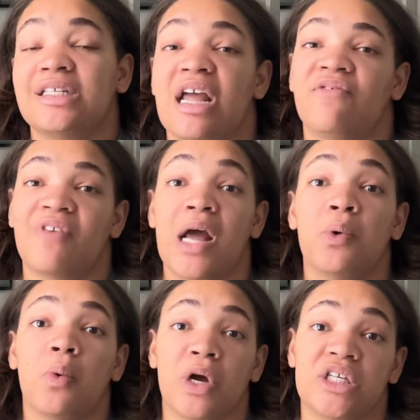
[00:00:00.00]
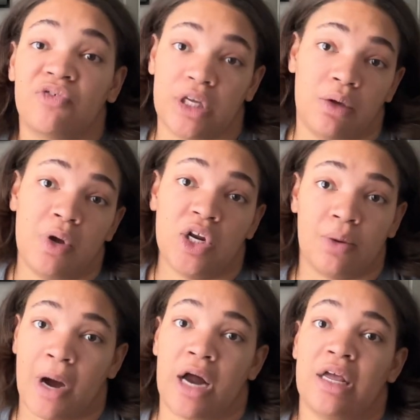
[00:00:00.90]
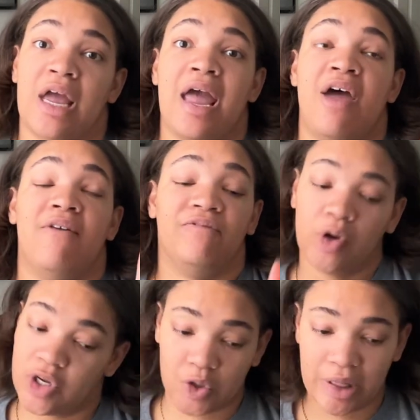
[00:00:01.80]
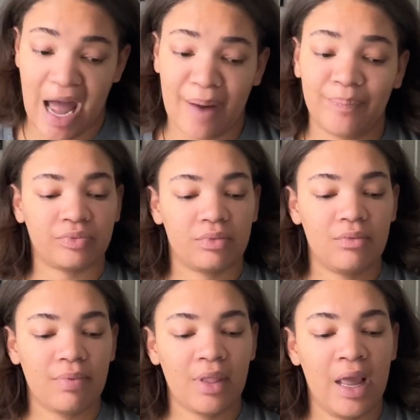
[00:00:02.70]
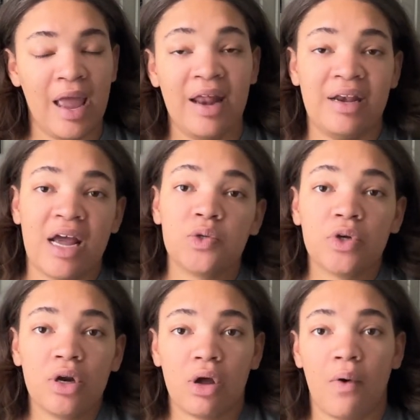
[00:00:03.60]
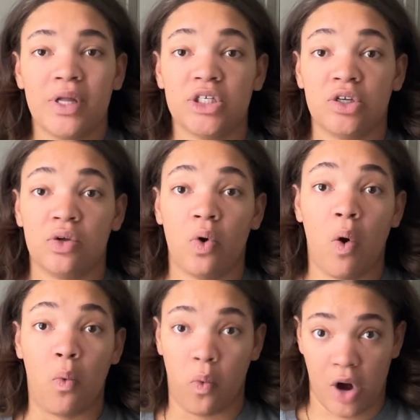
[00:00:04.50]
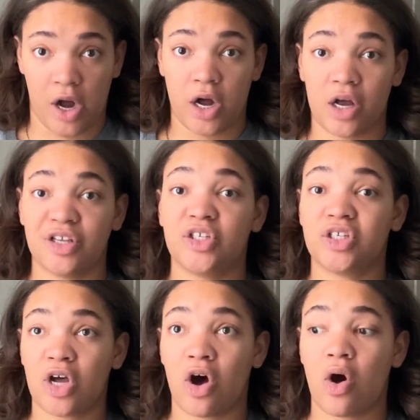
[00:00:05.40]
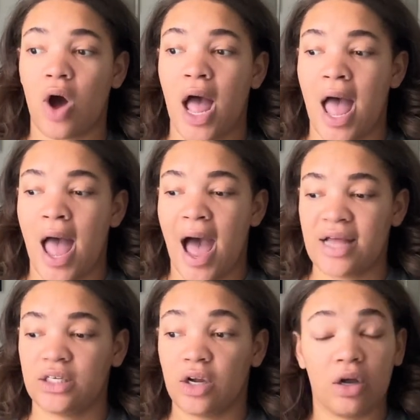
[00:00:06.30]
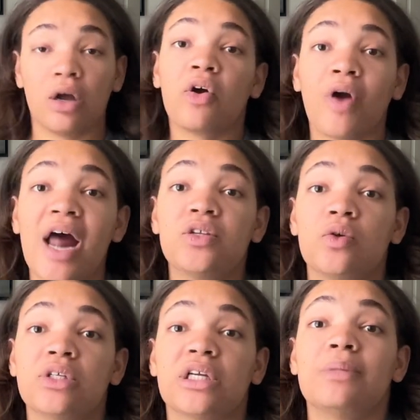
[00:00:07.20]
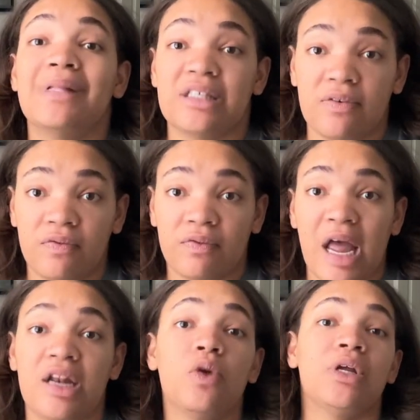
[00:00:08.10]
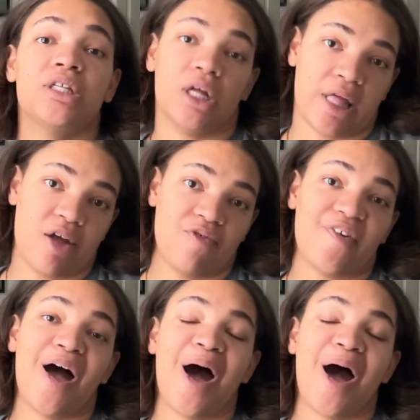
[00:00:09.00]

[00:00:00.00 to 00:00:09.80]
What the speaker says: say, find what works for you in your body and focus on that. Next, we're going to go into work. So as grad school is expensive and you need to live.